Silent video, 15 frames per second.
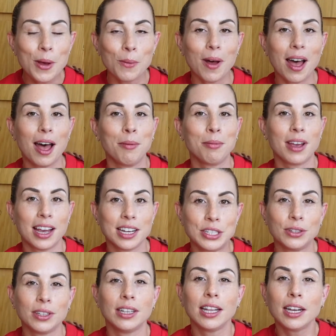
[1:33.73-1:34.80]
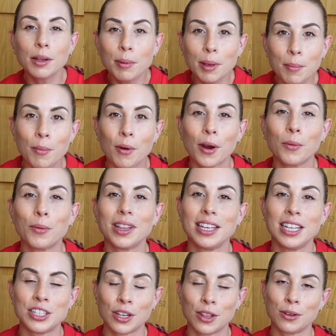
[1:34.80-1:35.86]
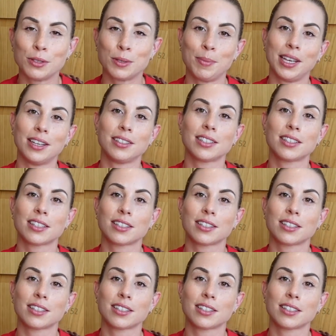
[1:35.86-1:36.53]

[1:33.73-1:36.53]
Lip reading: will help guide you a little bit more with each of those meals.